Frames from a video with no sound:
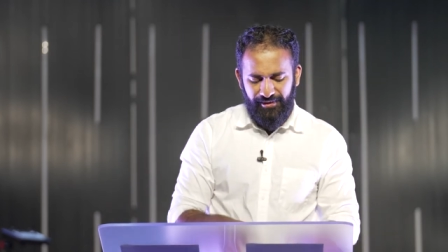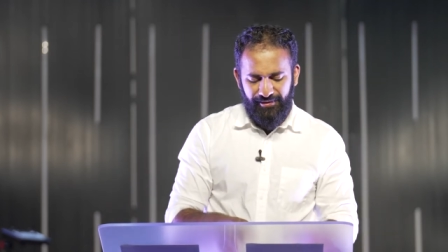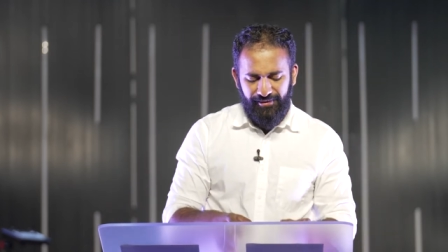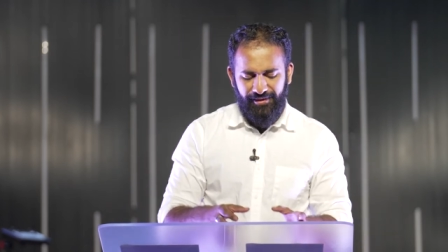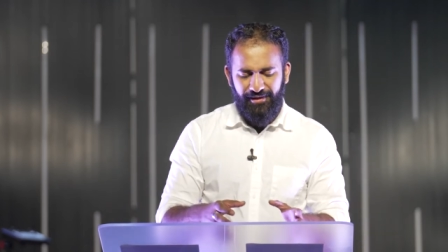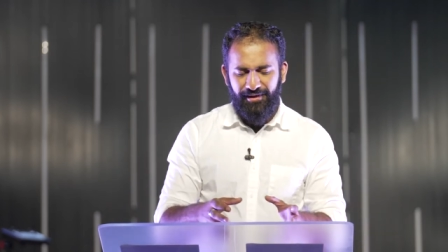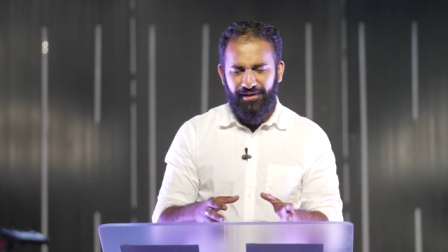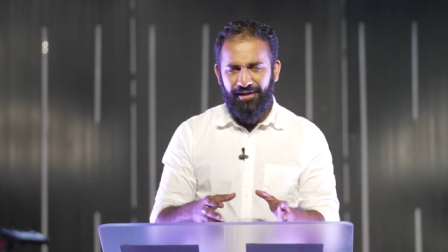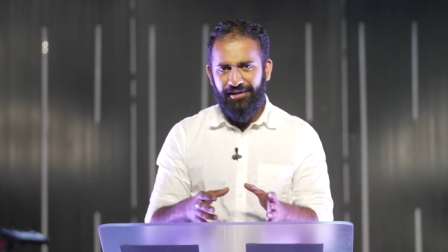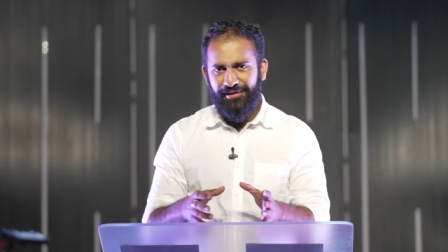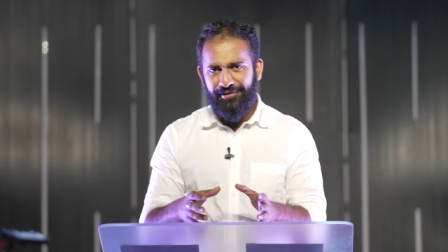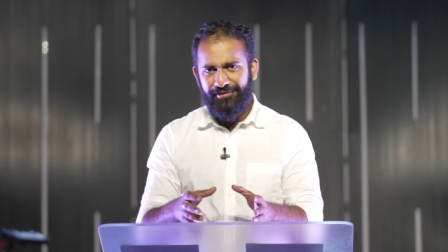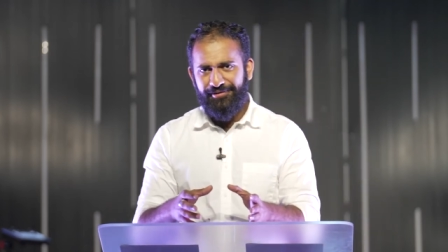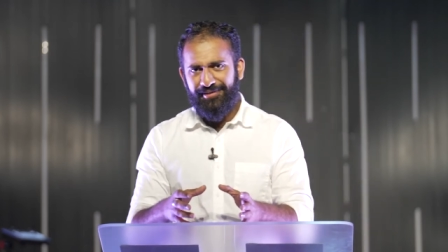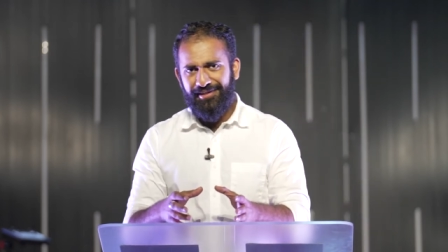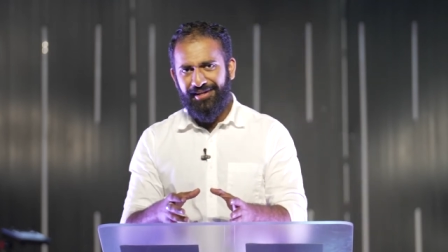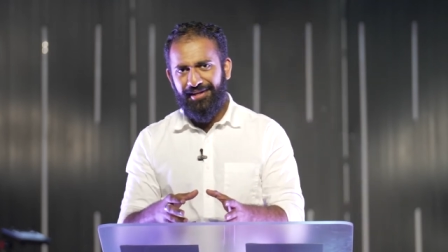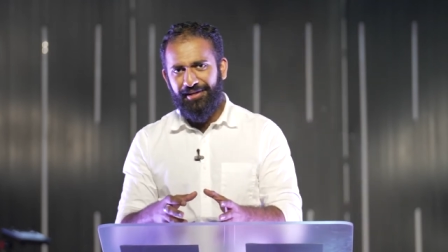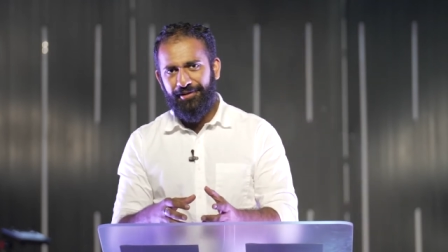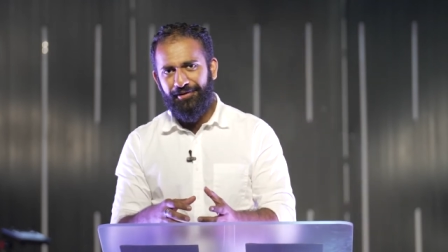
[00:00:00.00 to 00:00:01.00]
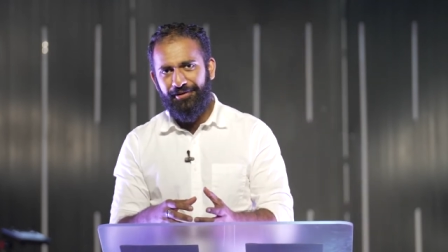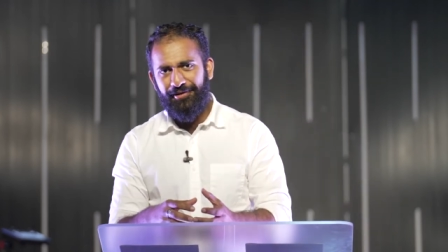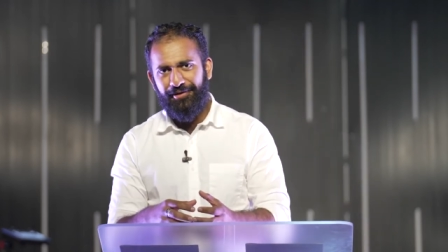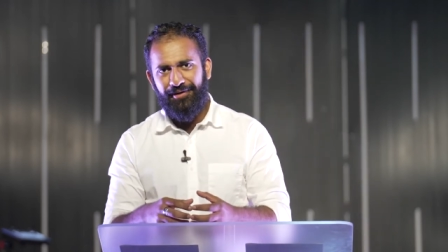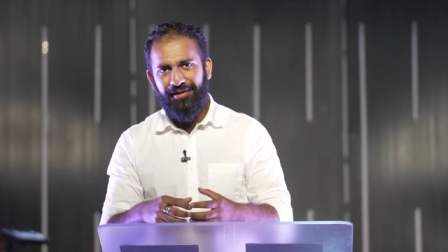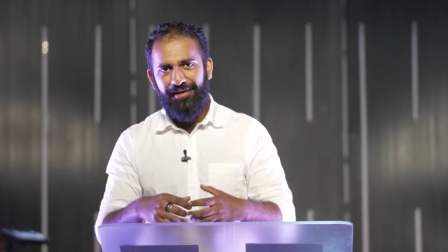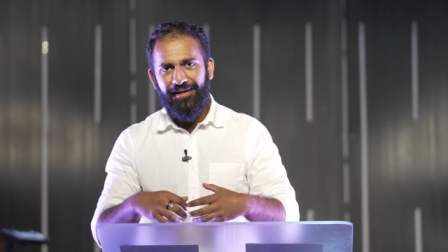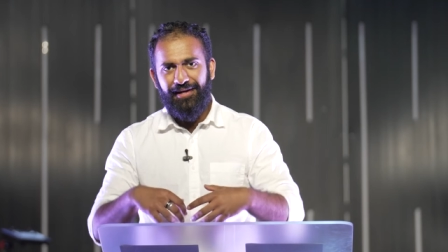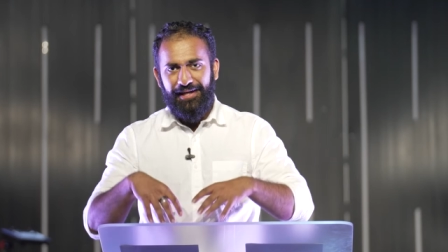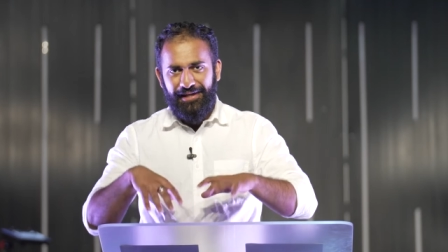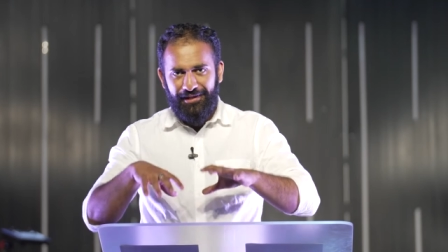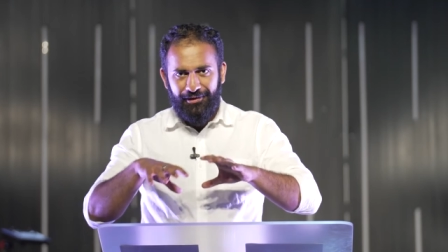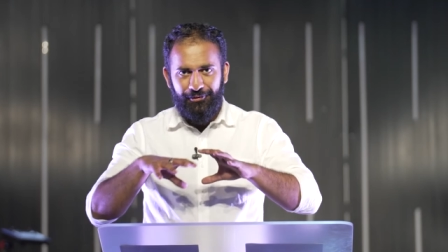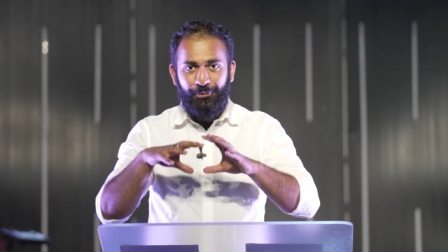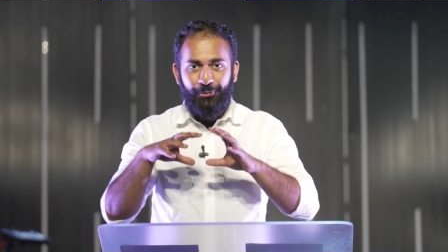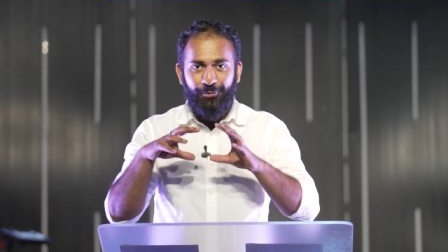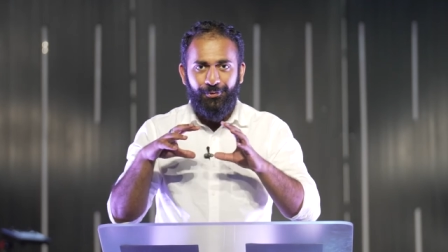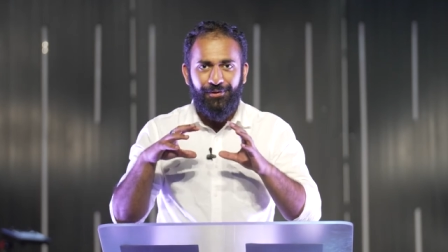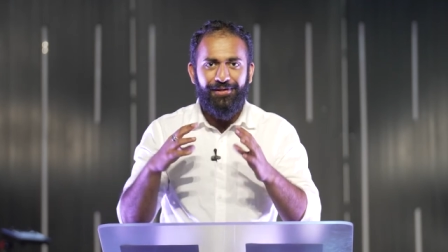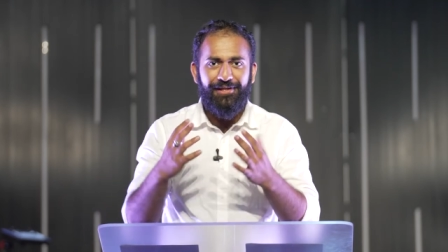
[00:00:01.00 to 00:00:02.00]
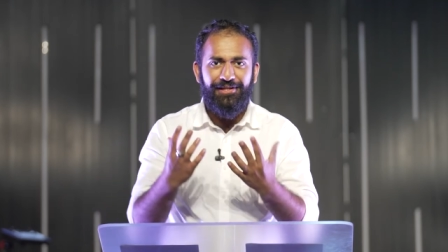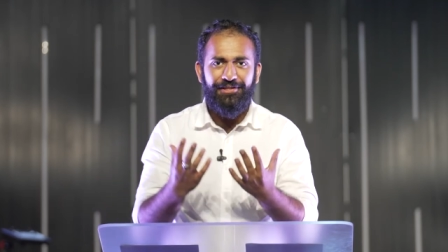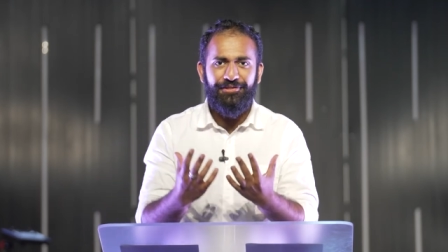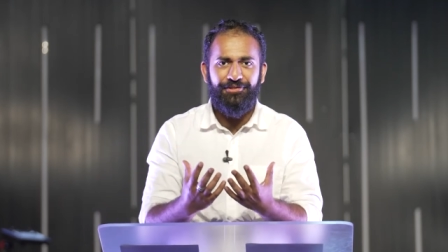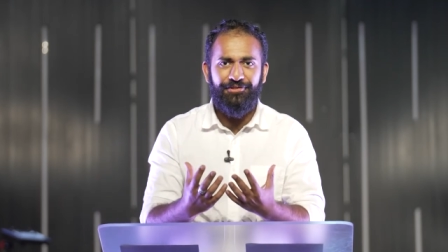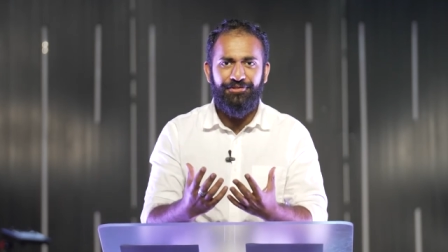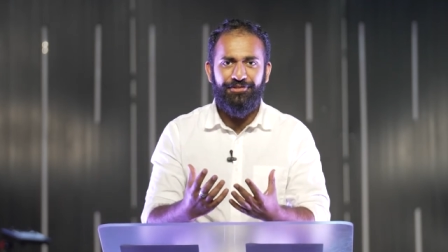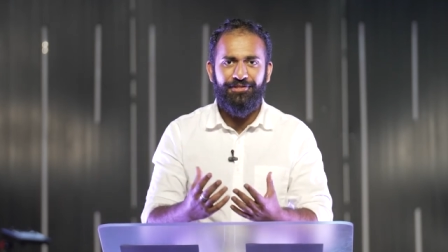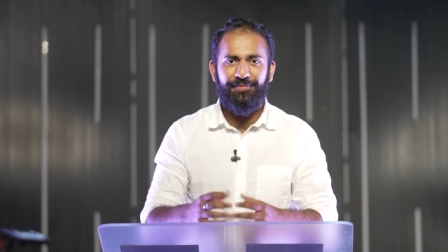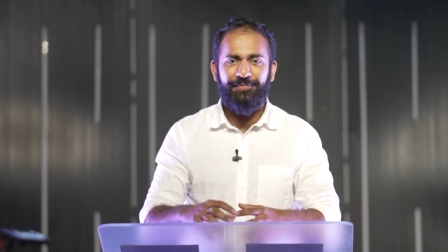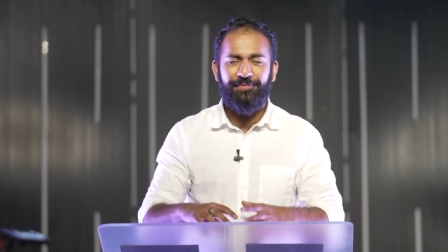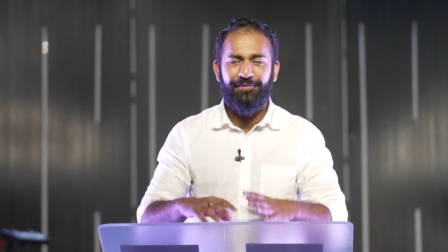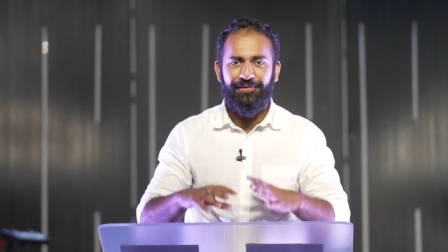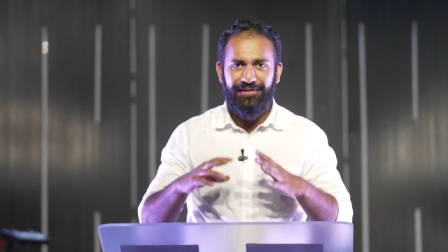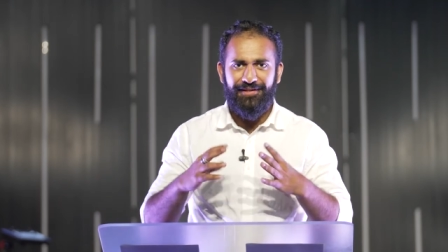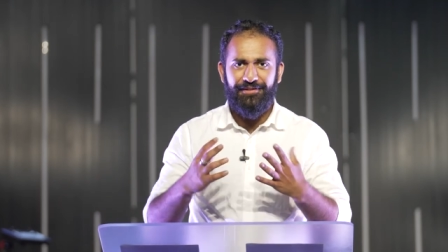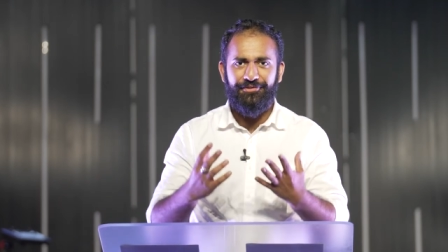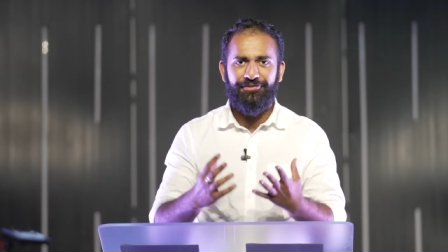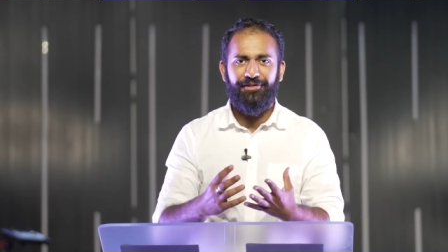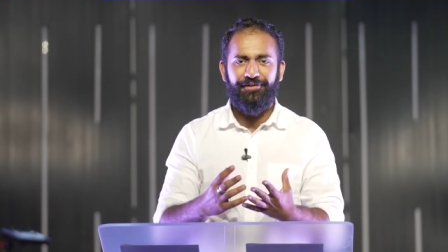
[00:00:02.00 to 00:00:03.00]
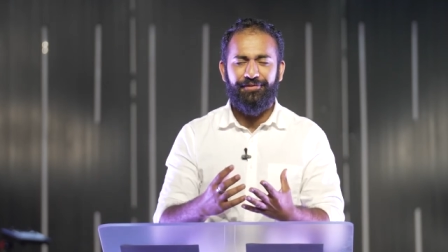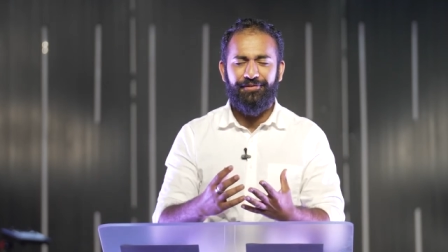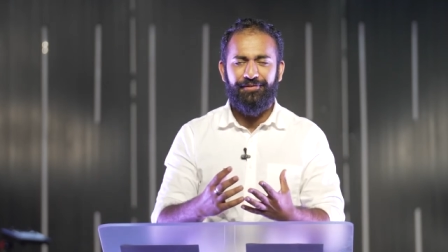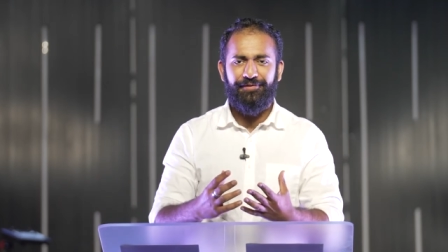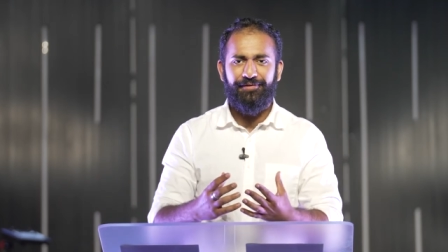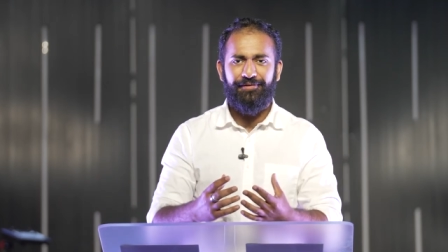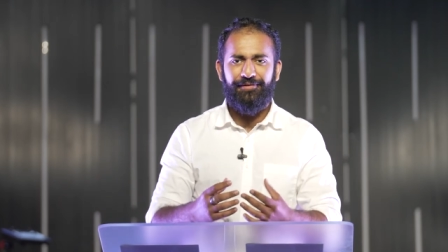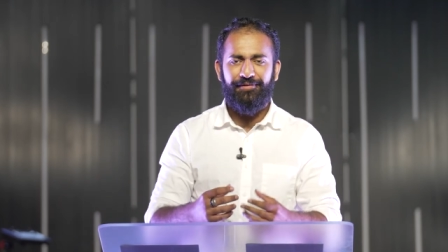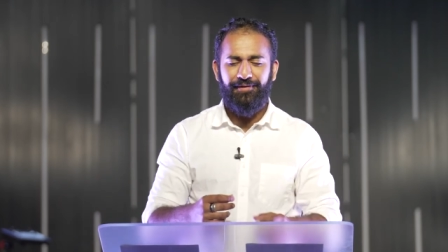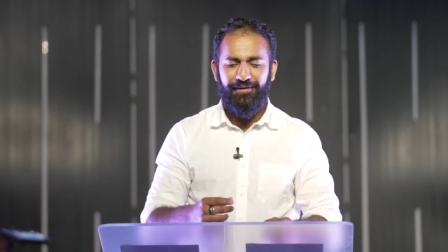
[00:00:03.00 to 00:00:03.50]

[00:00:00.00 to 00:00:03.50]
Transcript: They're held together in relationship with each other.